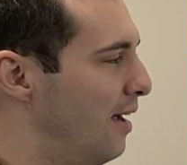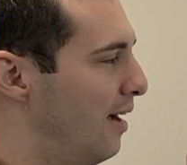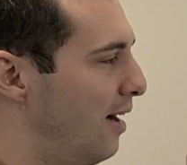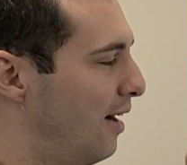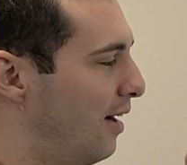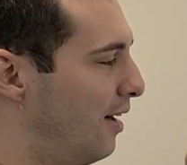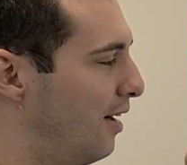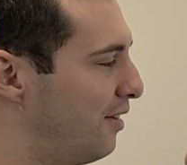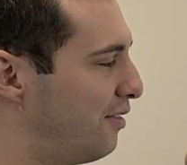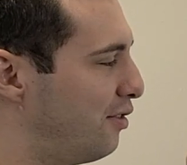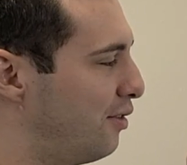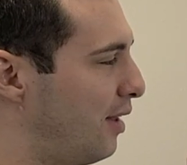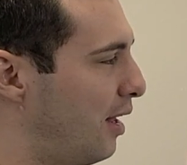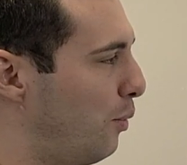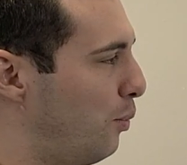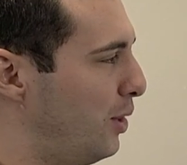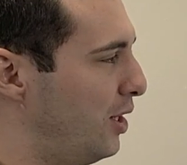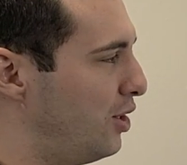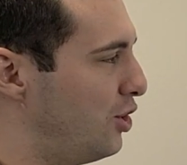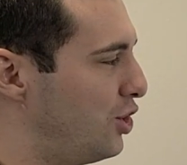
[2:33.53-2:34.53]
So
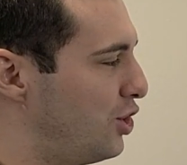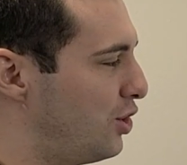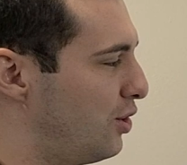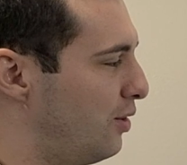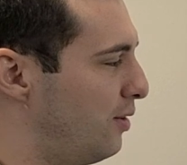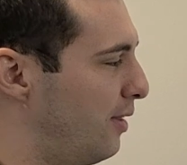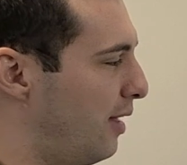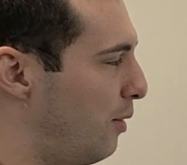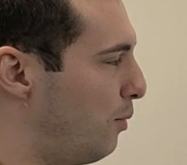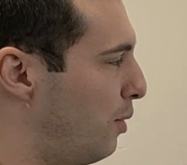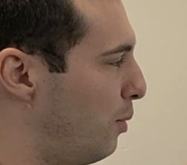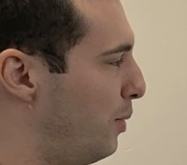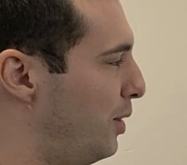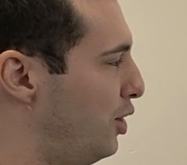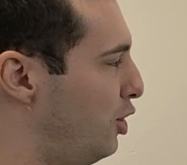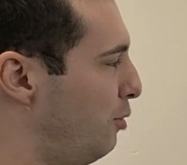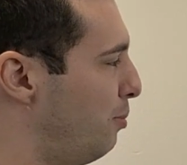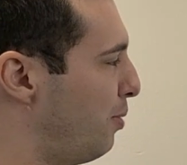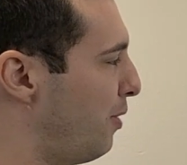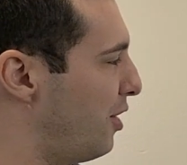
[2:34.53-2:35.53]
that we ensure that when
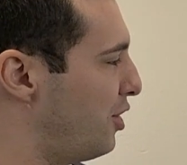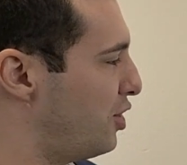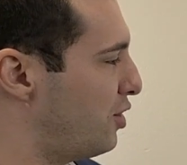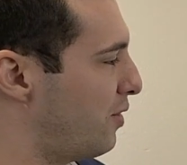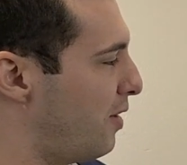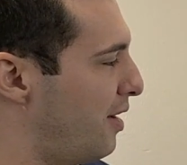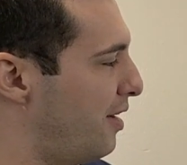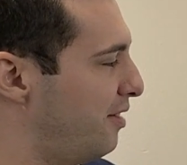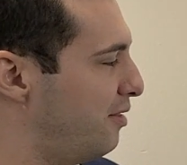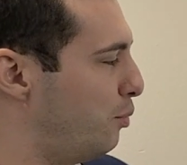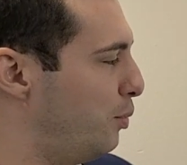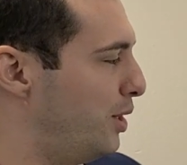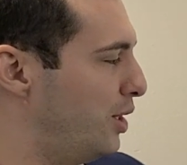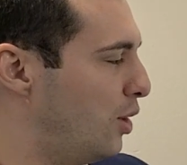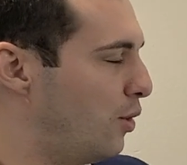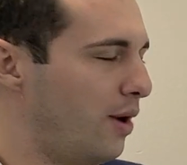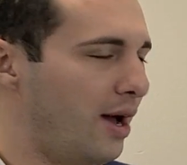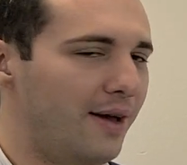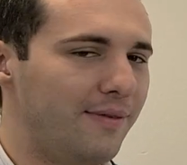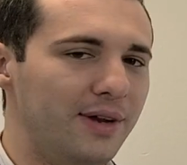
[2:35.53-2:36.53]
we do pressurize, we
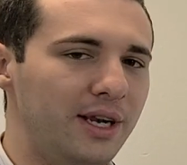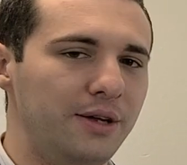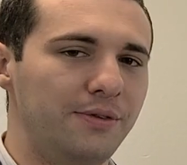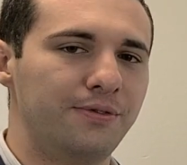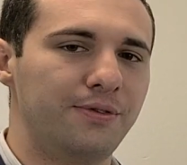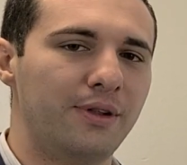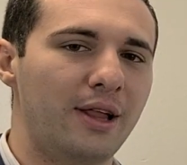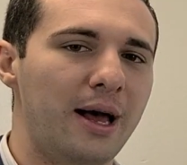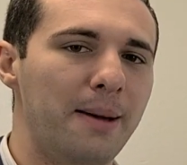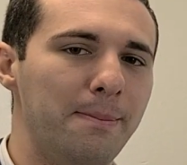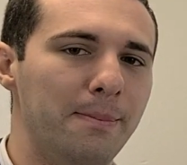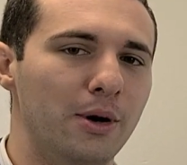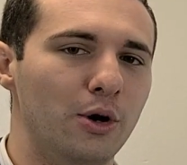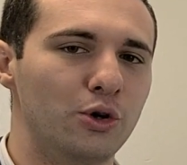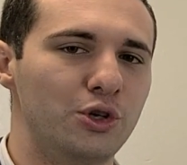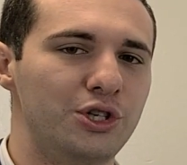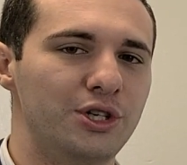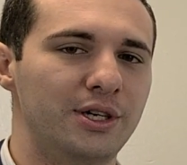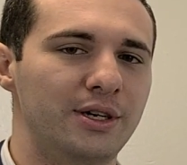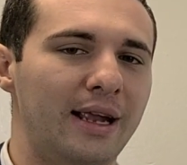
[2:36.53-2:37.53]
don't have any flap
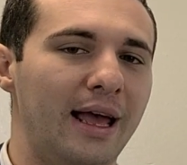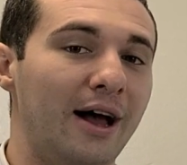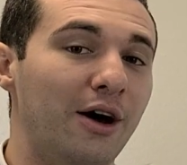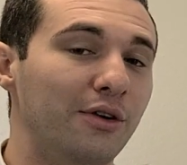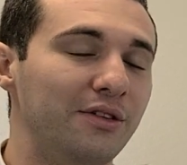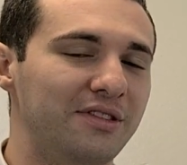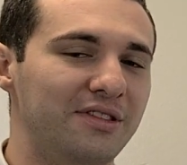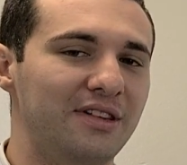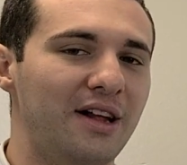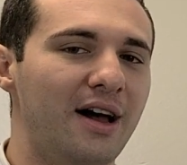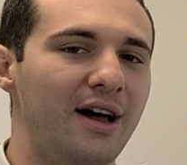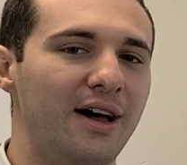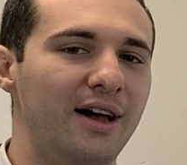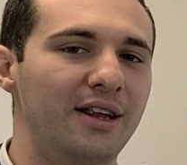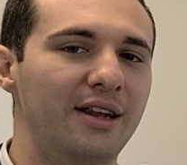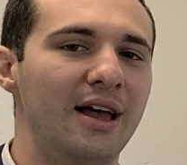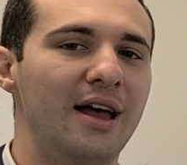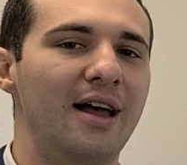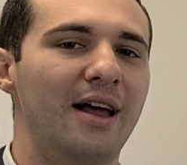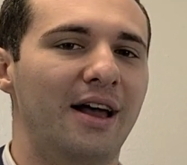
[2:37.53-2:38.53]
motion
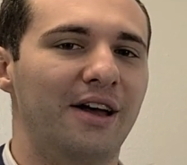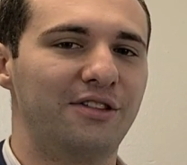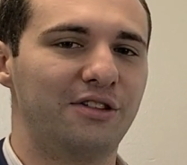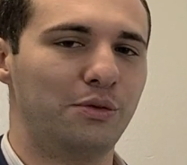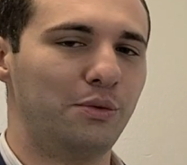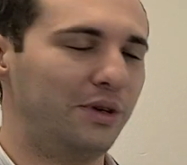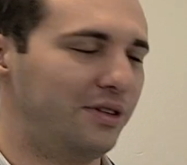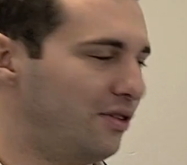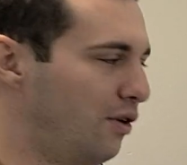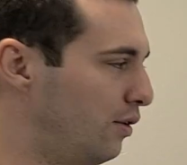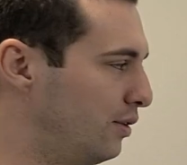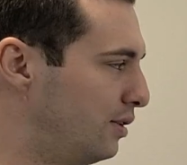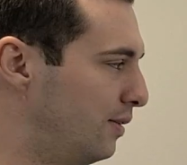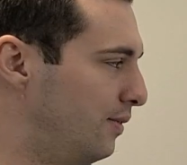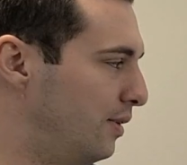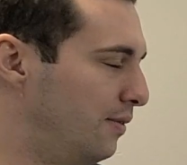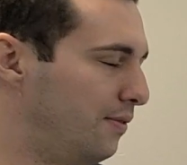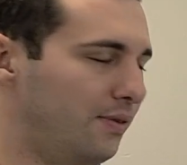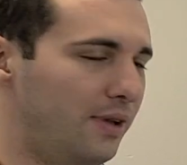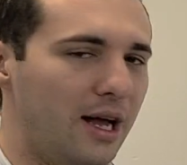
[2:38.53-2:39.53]
outside as a result
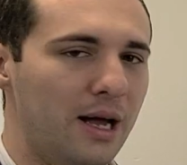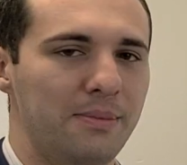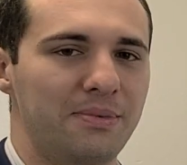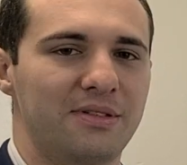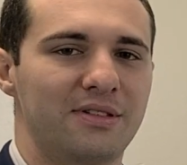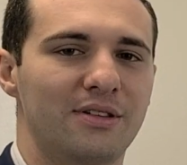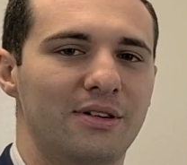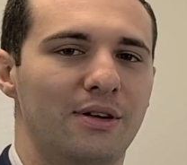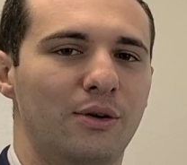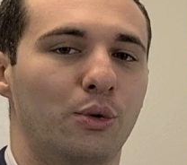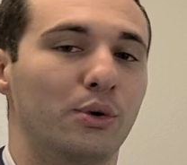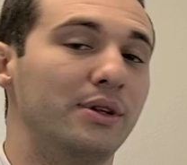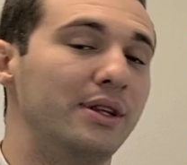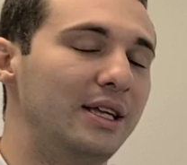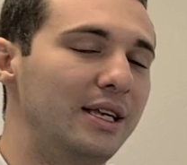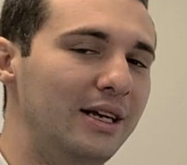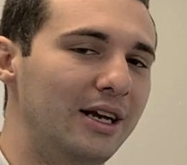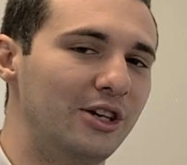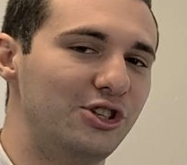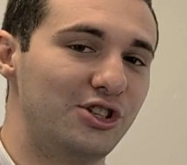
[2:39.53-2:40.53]
of the flaps or
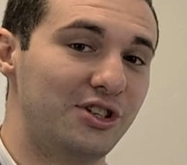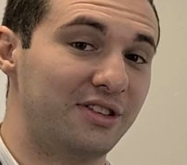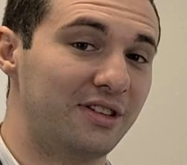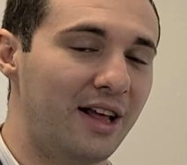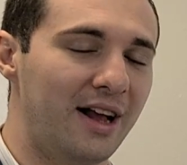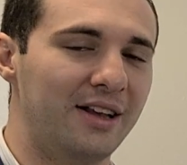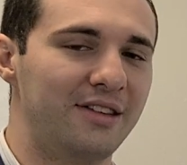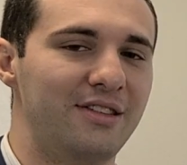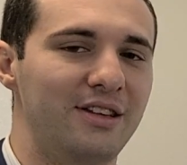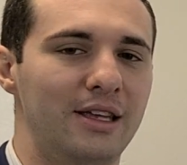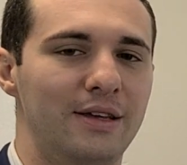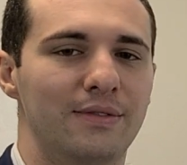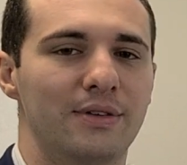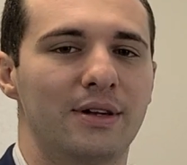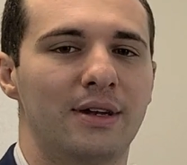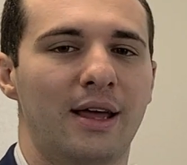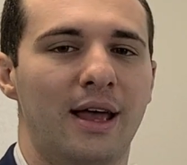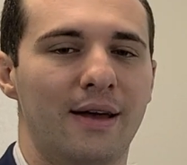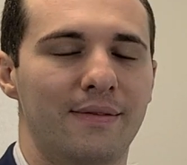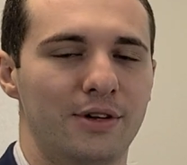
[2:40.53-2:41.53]
leading edge slats
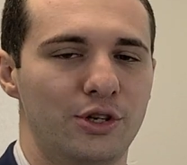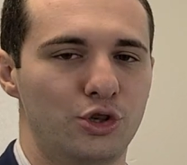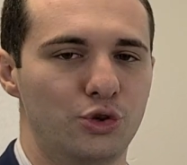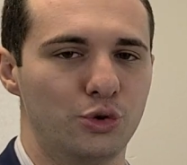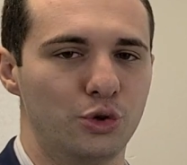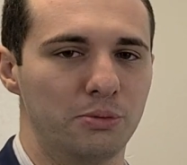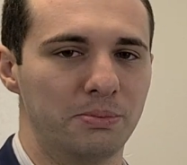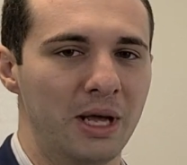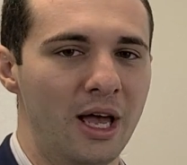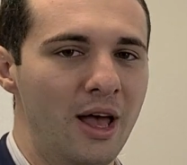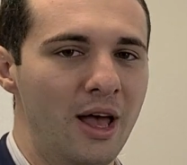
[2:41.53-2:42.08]
even having droop.